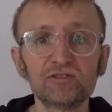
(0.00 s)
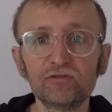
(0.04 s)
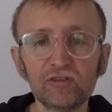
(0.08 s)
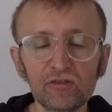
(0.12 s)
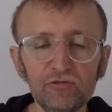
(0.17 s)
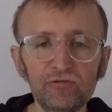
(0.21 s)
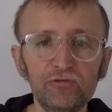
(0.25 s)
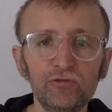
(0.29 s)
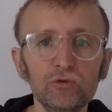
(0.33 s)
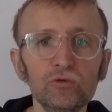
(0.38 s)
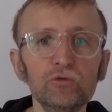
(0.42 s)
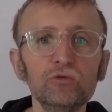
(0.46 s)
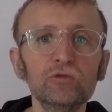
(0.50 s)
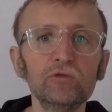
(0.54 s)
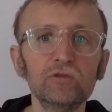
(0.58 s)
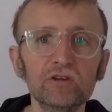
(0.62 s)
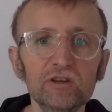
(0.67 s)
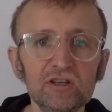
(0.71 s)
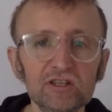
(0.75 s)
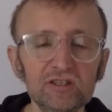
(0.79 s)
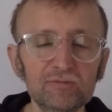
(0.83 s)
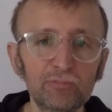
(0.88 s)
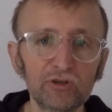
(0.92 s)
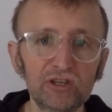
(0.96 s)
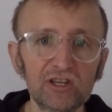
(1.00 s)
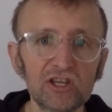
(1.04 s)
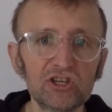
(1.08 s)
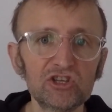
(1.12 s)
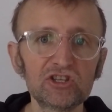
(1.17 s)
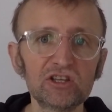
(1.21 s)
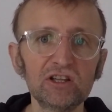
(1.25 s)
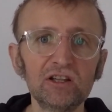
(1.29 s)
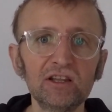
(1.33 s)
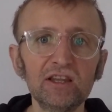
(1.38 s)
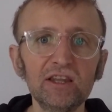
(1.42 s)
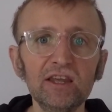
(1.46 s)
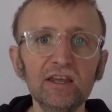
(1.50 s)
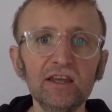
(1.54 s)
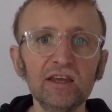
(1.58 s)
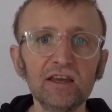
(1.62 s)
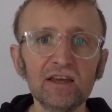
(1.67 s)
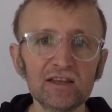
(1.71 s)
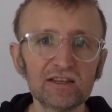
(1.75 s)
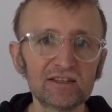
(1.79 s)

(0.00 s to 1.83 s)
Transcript: of a few is potentially